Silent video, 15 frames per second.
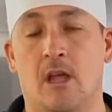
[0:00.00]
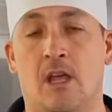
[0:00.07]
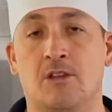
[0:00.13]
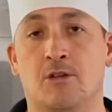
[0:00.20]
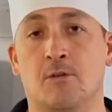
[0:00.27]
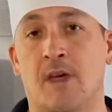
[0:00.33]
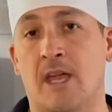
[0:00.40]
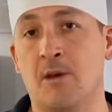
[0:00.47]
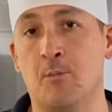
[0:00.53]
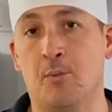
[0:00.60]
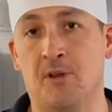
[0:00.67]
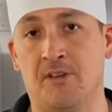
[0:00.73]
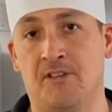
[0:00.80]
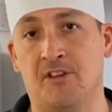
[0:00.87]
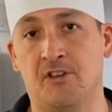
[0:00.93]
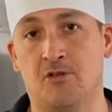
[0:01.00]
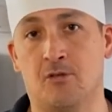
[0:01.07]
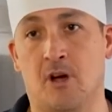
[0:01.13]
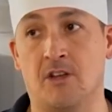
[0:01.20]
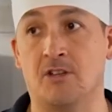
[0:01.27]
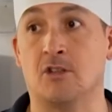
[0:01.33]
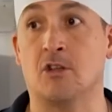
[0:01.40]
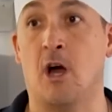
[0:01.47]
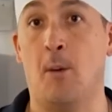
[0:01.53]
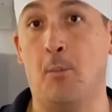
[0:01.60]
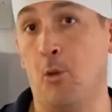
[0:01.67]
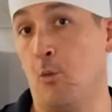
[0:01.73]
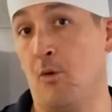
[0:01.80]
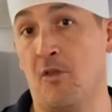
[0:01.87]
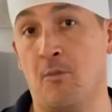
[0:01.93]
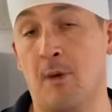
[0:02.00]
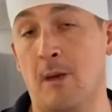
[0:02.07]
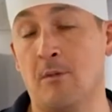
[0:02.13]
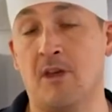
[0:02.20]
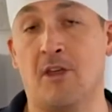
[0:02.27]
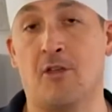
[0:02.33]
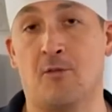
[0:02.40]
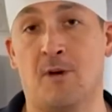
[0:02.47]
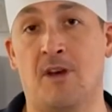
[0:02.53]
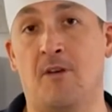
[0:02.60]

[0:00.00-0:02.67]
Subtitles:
And so that implicit trust, coupled with maybe a threat